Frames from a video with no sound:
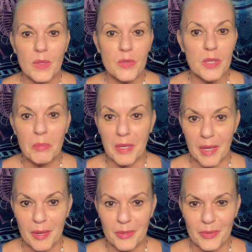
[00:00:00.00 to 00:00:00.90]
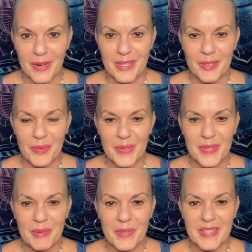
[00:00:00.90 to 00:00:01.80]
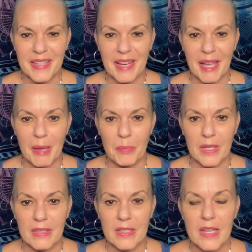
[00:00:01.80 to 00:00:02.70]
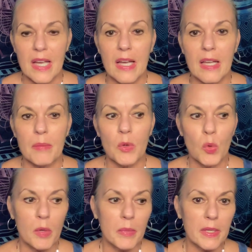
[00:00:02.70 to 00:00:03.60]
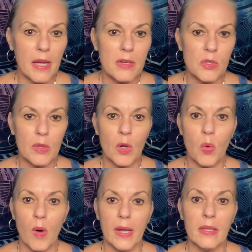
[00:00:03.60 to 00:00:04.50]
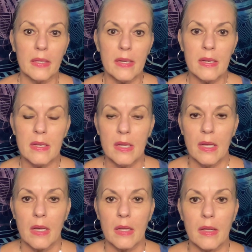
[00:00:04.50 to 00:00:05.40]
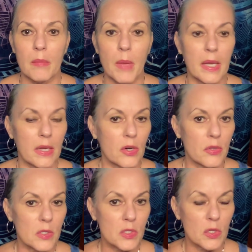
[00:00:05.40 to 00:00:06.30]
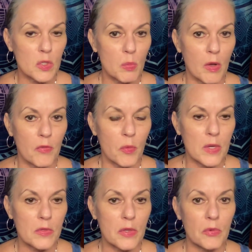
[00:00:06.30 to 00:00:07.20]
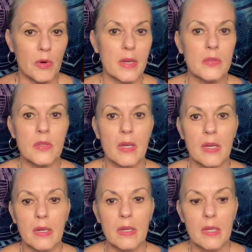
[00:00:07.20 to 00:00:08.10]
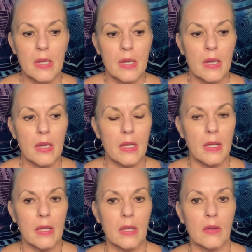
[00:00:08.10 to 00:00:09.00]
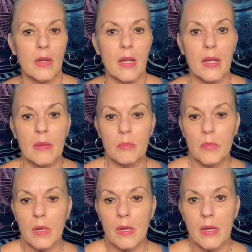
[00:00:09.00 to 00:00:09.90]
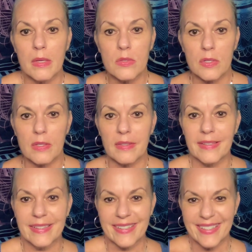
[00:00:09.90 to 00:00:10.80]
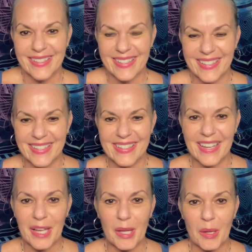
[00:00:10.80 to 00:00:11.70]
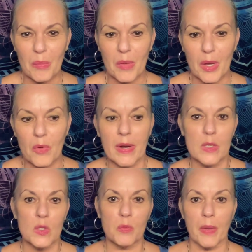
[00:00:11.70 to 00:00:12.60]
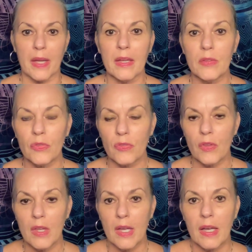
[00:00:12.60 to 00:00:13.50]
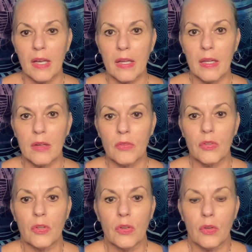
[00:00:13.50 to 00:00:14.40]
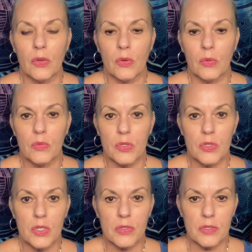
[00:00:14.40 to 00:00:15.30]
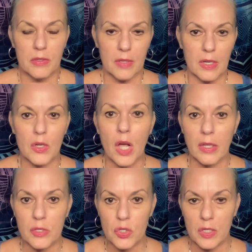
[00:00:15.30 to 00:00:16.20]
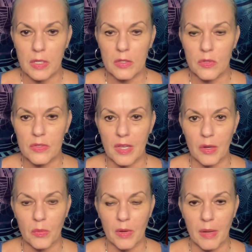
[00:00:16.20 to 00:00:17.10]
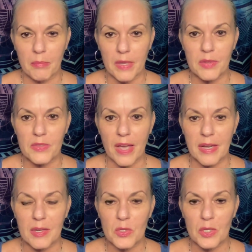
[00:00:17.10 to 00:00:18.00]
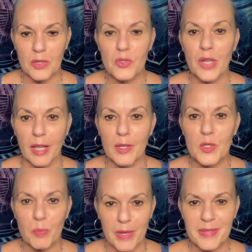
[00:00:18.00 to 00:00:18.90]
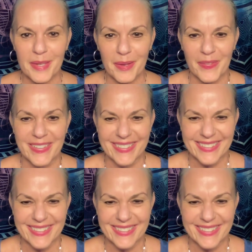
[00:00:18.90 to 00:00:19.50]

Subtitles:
something else, right? So we'll see what's going to happen. Normally I do it quietly. I hear the still small voice on the right side, and I'm constantly in a great space to just acknowledge this. So I'm excited to challenge myself.